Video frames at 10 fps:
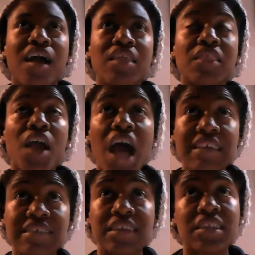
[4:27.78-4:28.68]
The
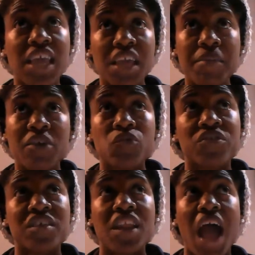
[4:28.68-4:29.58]
cost that it came at
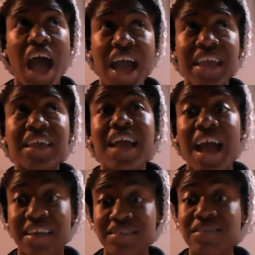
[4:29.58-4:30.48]
was that I
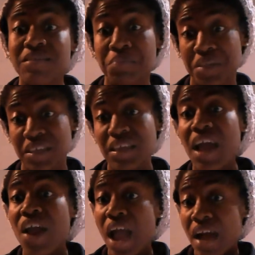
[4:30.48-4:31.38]
had to be,
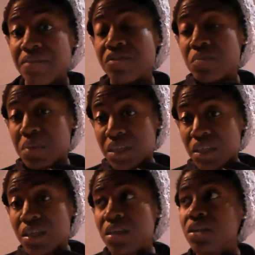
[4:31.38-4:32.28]
or have to
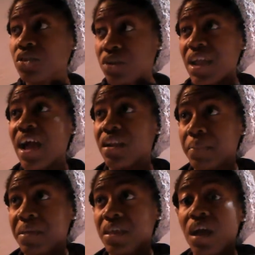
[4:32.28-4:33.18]
be, learn how to
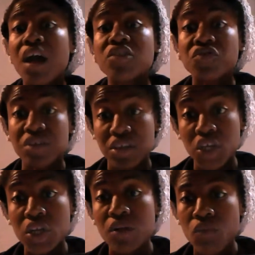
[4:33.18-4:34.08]
be a
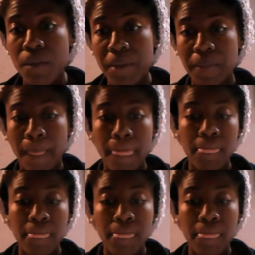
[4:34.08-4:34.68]
traditional woman.